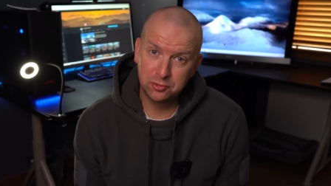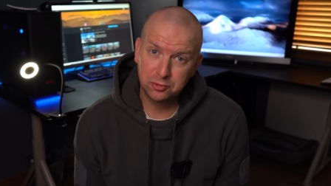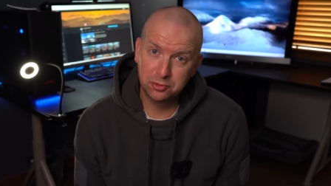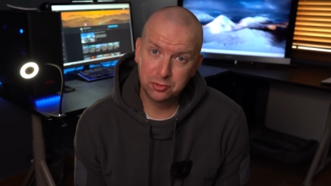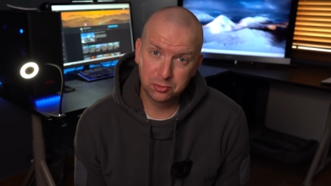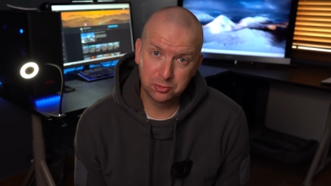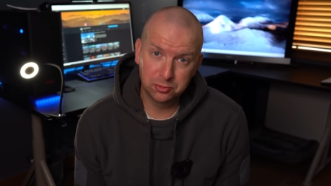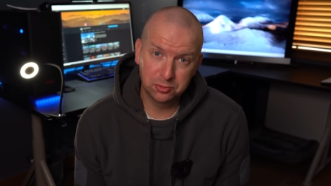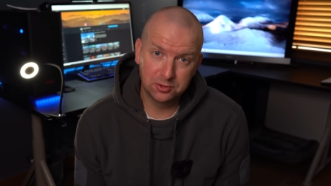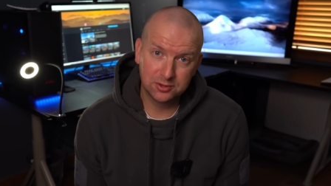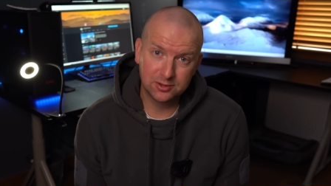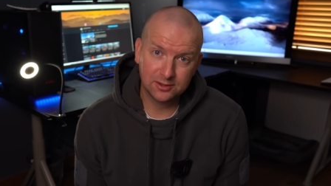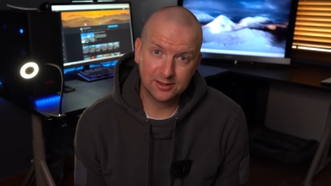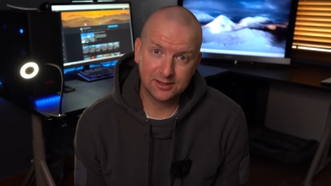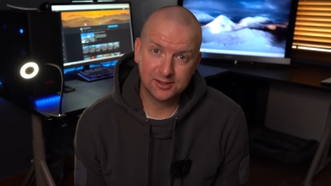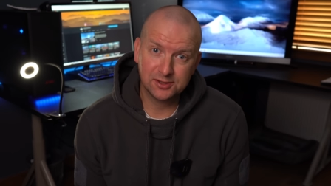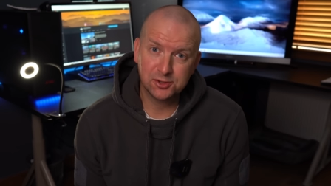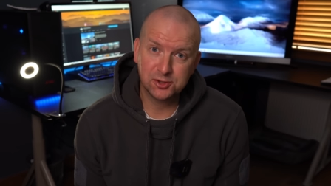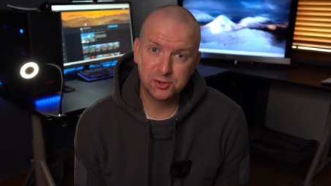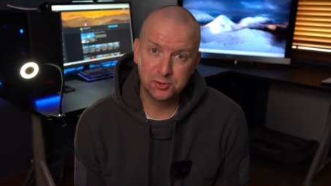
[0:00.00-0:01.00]
don't
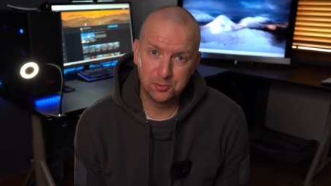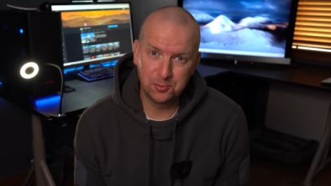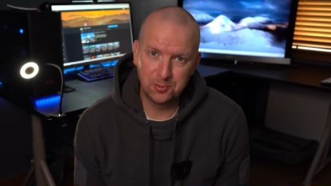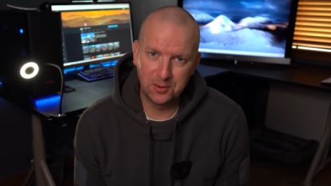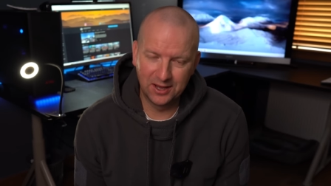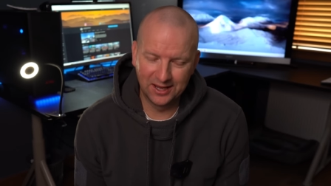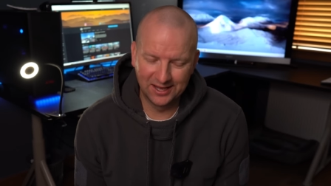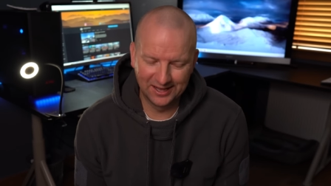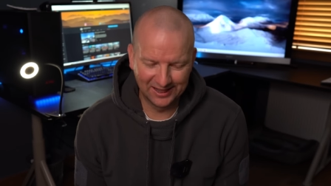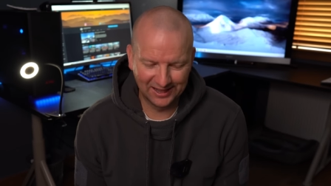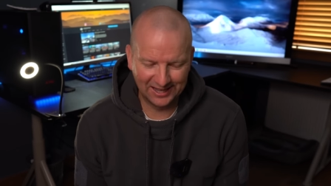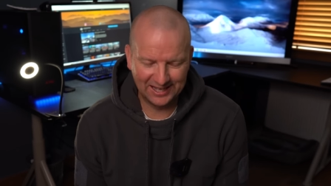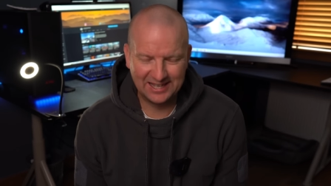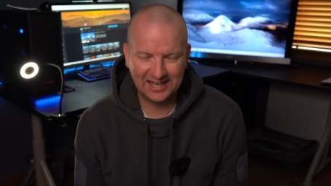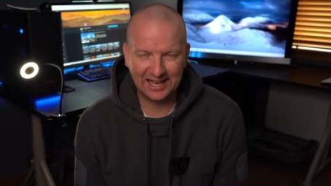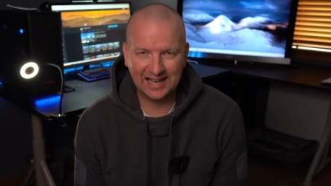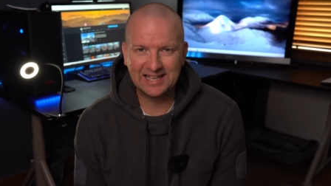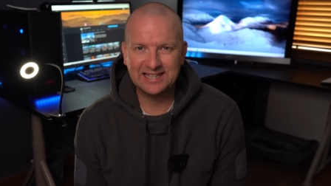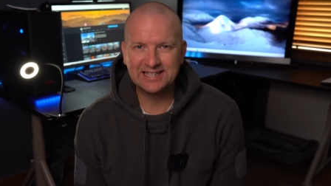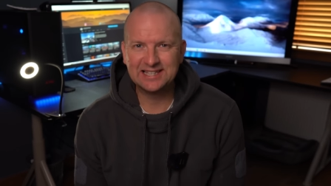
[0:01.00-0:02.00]
assume like
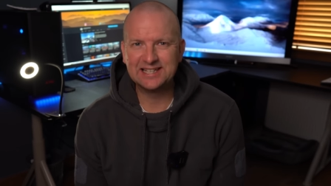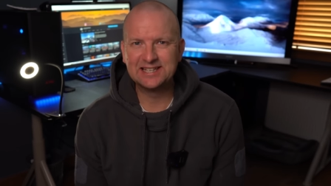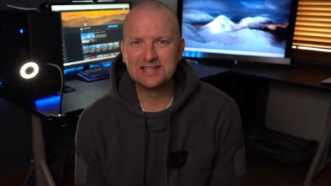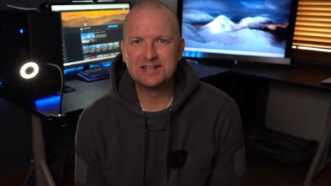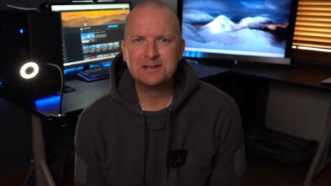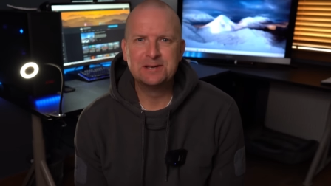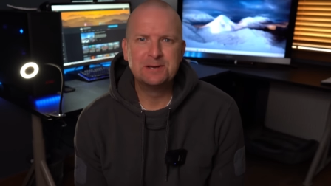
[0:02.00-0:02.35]
I did.